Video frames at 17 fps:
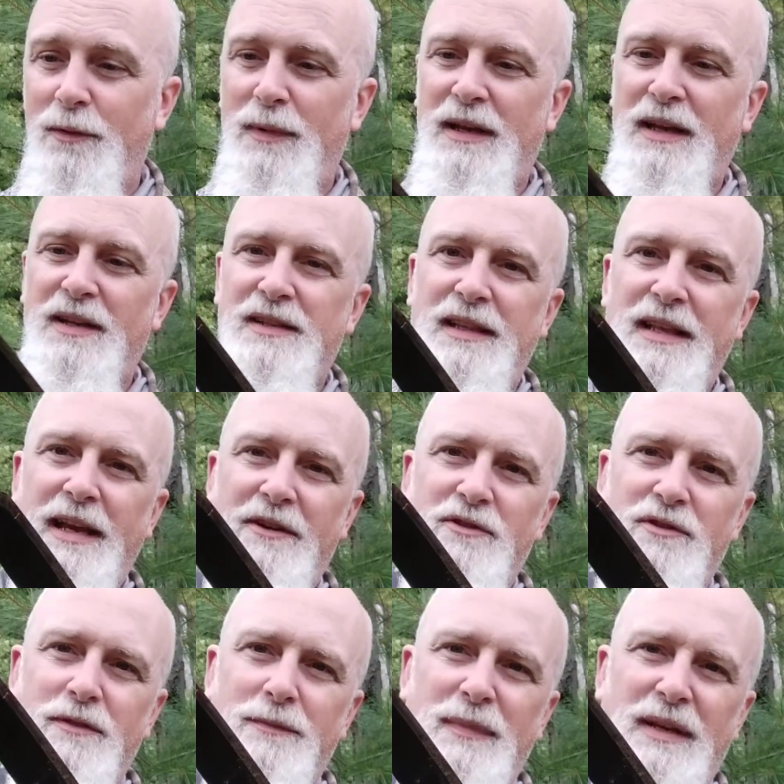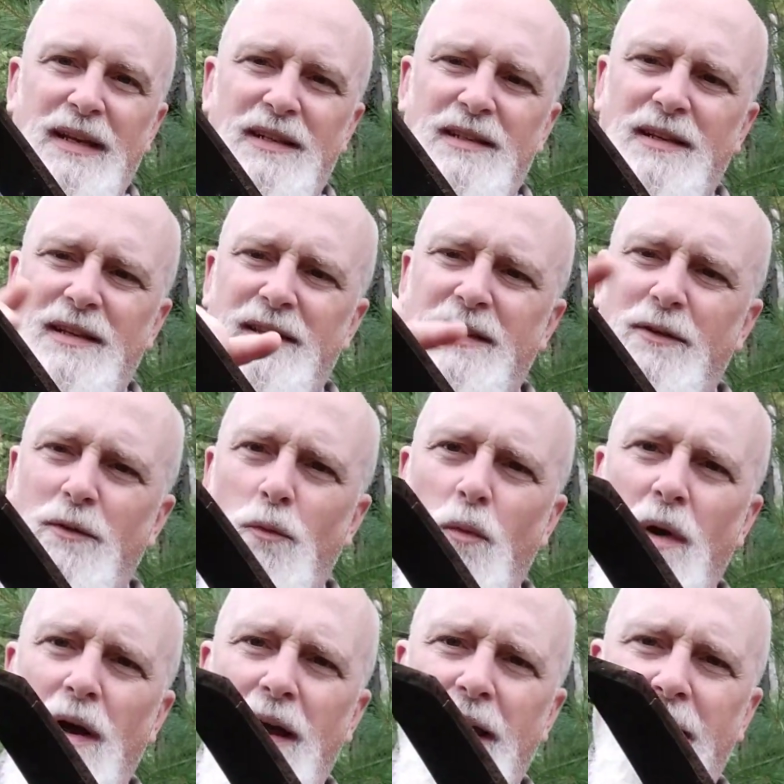because of the extra meat, the
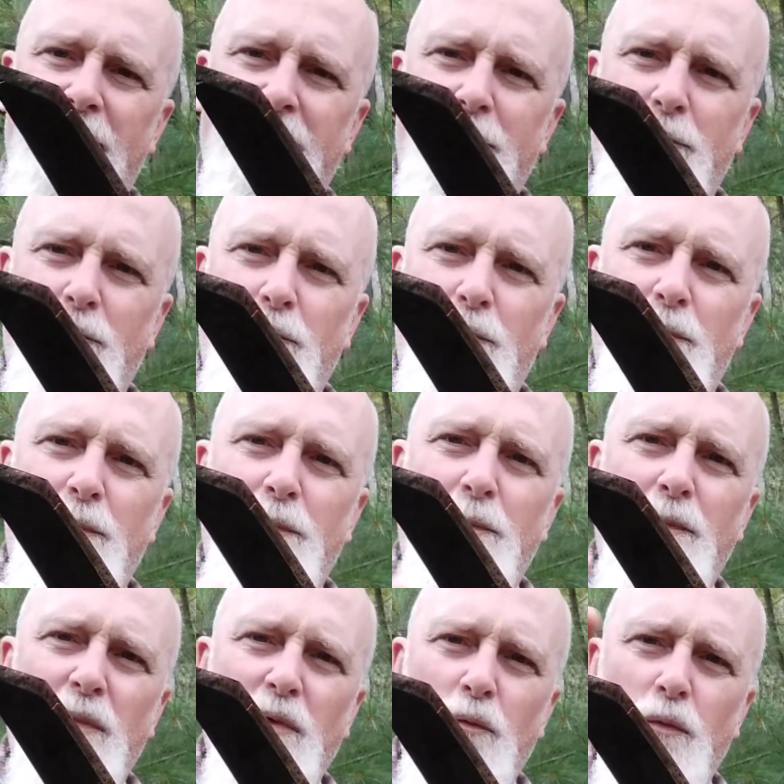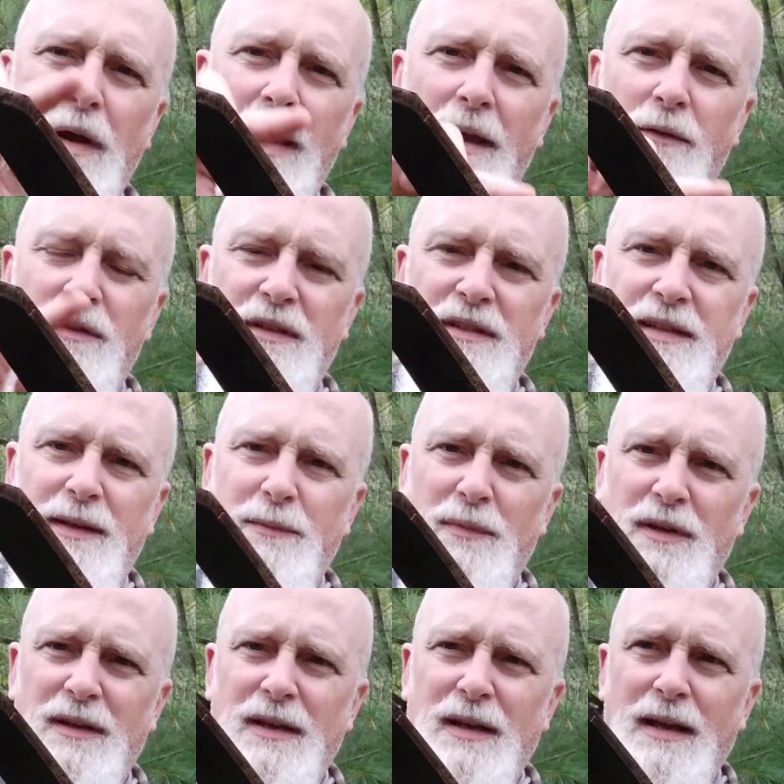wide round tip,
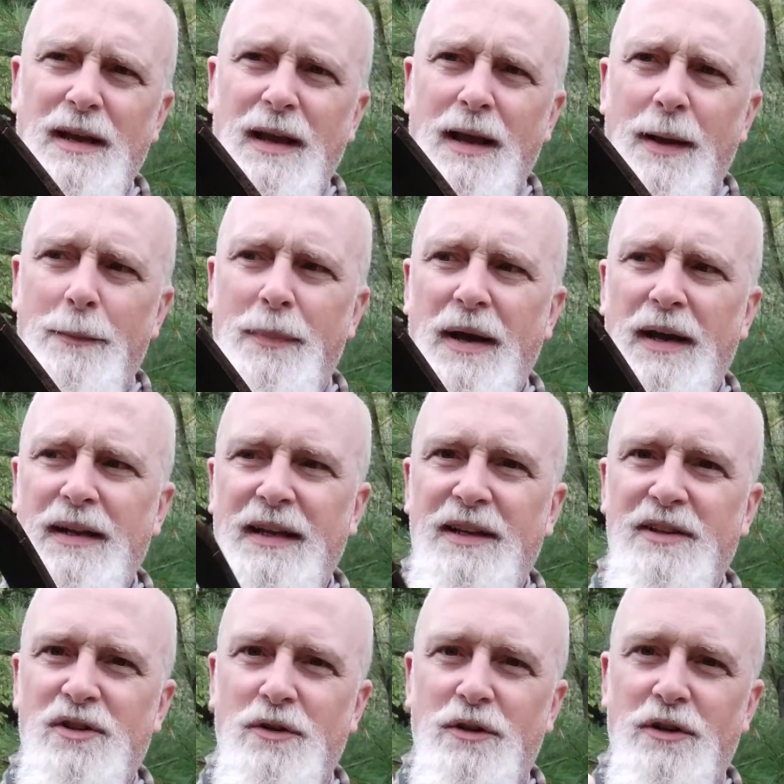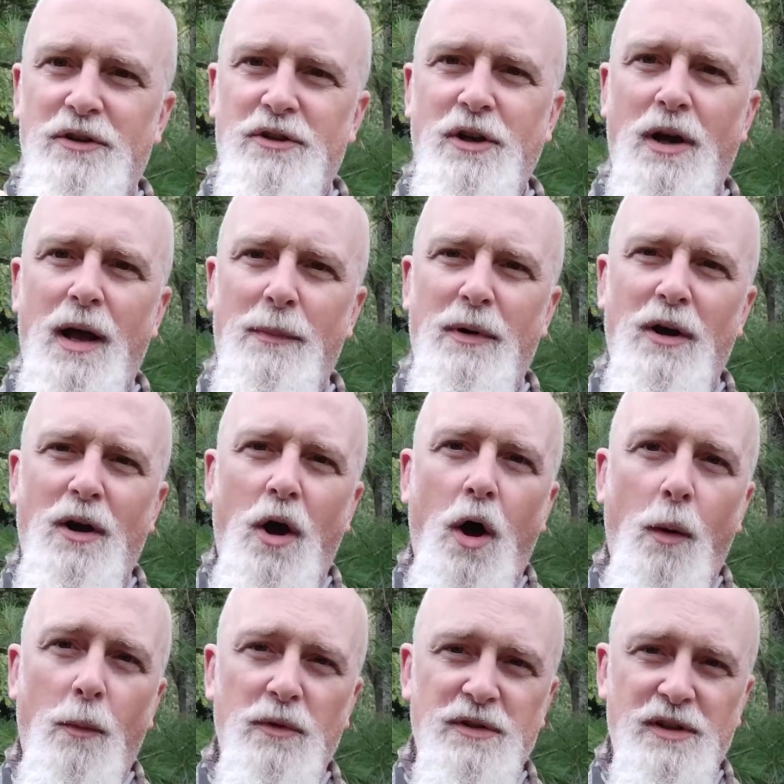but it's going to chop
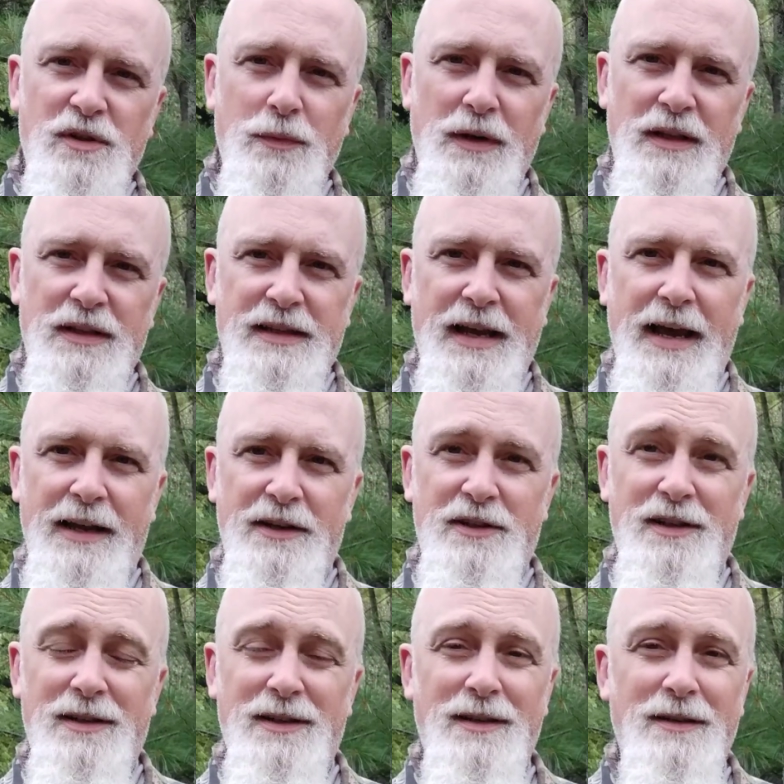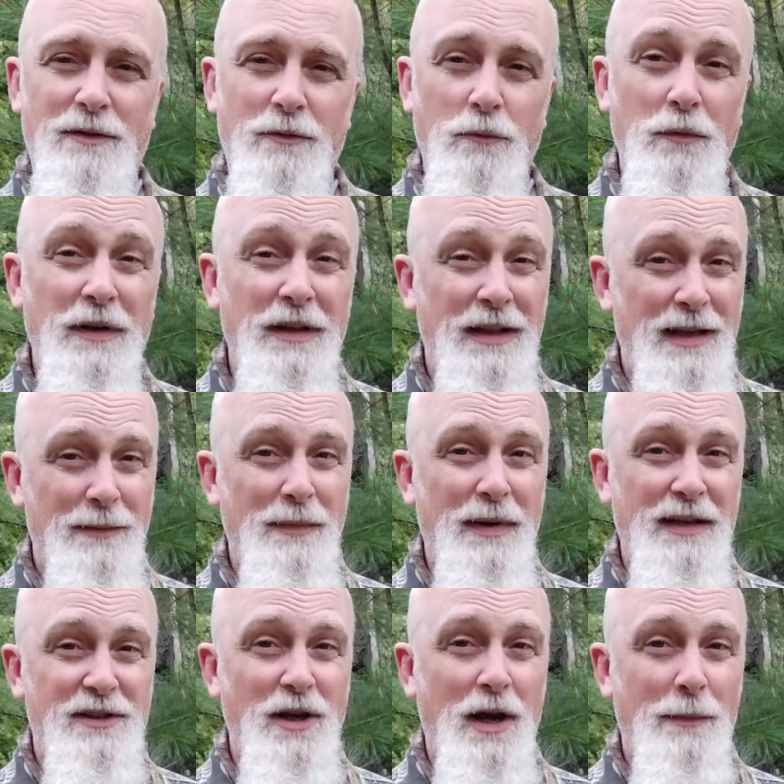almost as well as a hatchet. Really, it
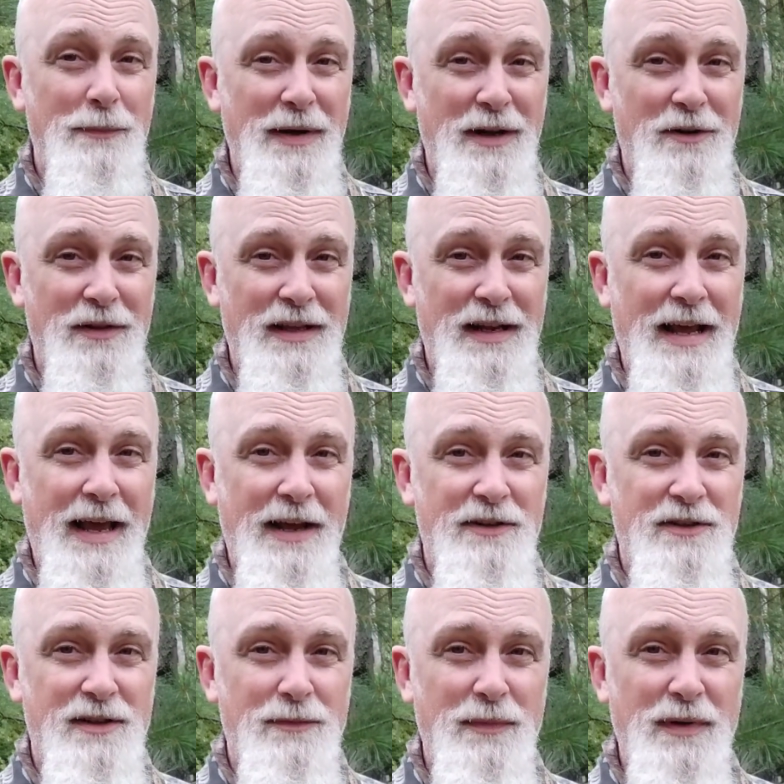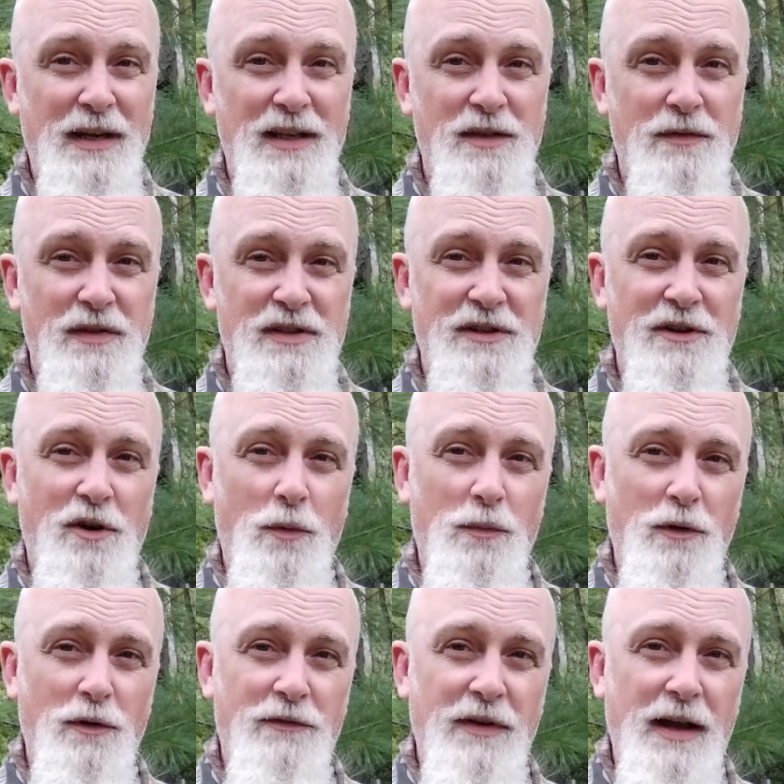may chop better than a hatchet because of its narrow
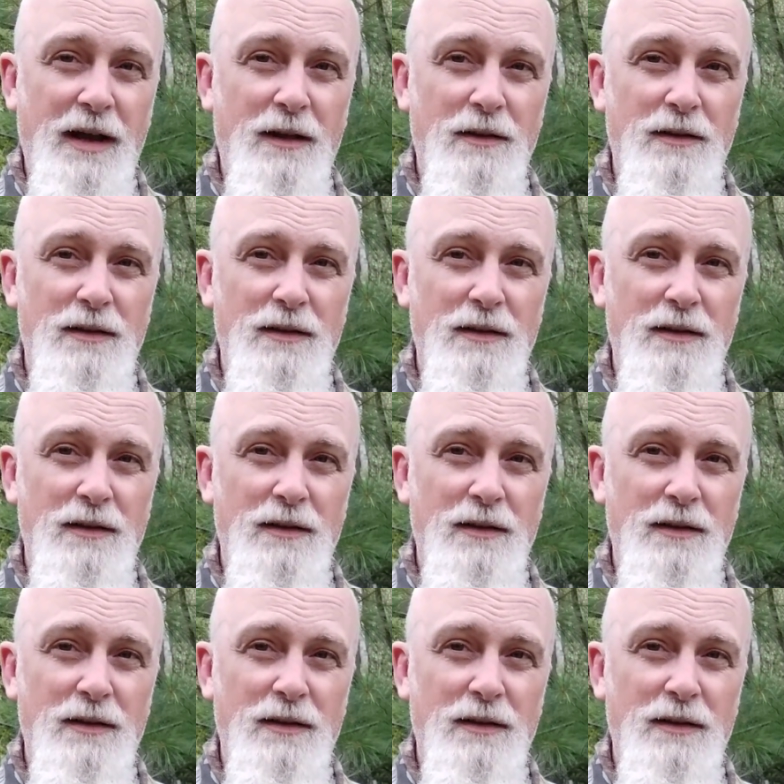profile.